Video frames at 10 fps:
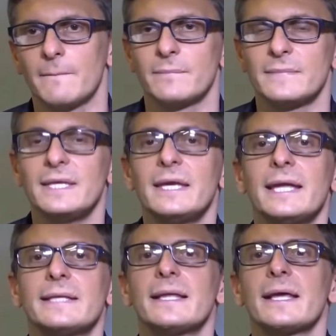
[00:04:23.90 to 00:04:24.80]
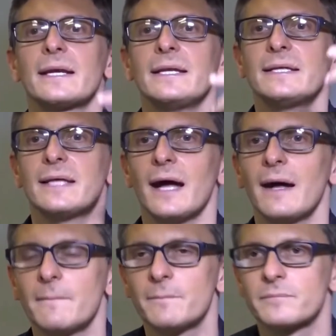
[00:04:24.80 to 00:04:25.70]
of eternity.
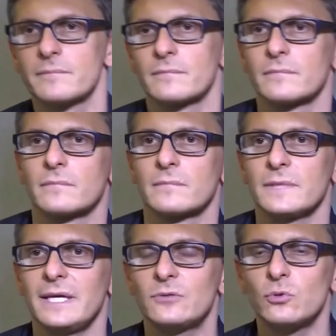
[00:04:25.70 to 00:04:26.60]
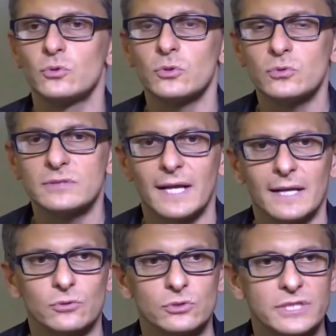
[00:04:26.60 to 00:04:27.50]
And all of a sudden, he
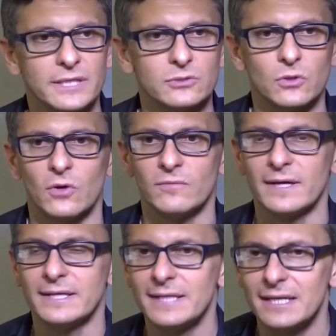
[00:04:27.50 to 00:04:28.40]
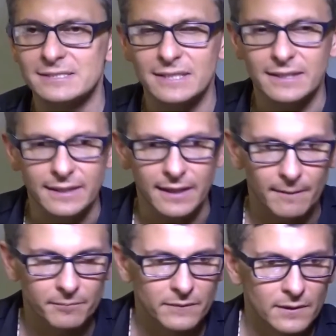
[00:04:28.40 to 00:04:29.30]
finds himself in
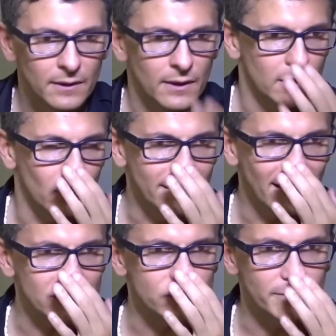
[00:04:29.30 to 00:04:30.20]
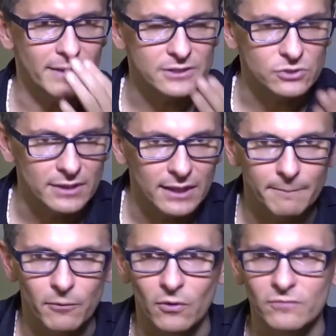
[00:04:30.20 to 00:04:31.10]
Algeria with his nose
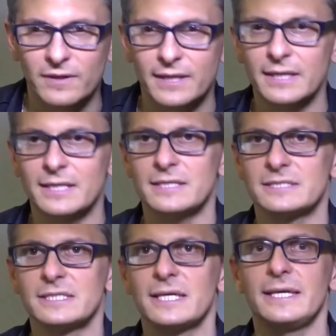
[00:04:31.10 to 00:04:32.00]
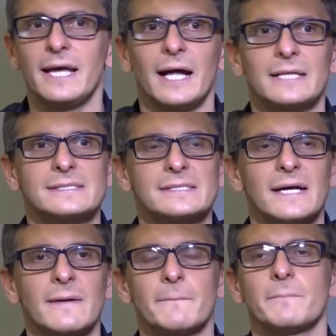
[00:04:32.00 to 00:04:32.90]
down in the sand. So
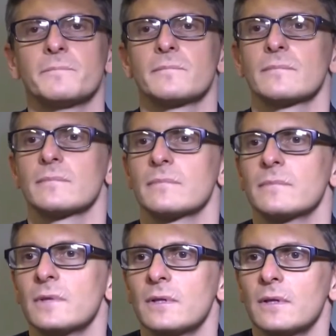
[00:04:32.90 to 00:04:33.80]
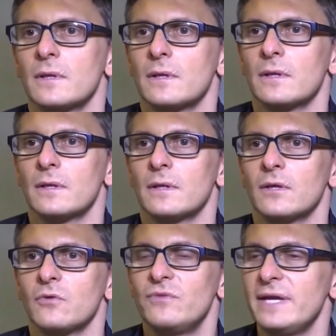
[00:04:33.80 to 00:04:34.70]
he gets up, he
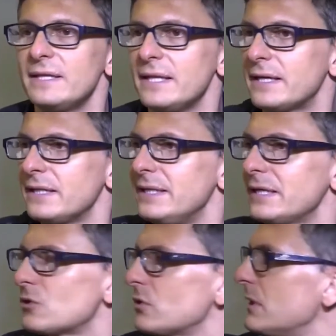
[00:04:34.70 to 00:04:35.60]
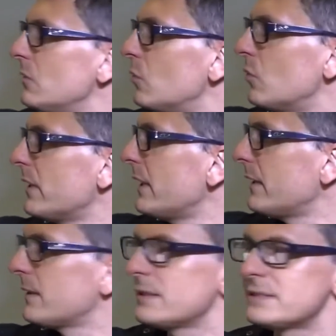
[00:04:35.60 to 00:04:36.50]
sees that behind him
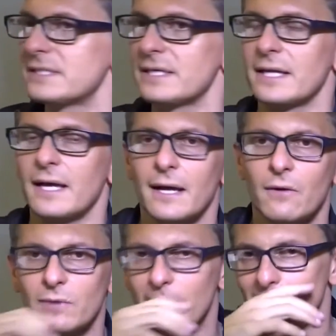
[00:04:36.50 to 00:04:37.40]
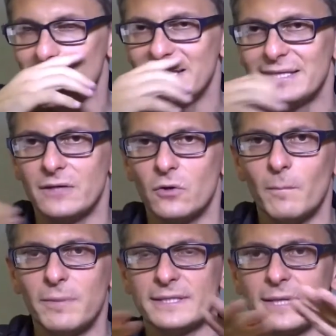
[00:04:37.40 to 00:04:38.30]
there was a wall
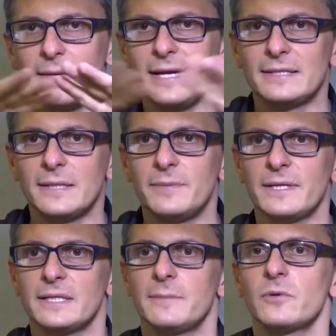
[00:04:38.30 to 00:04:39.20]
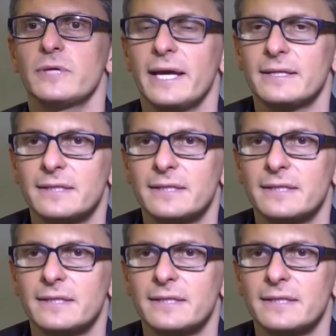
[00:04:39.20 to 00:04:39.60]
completely full of bullets.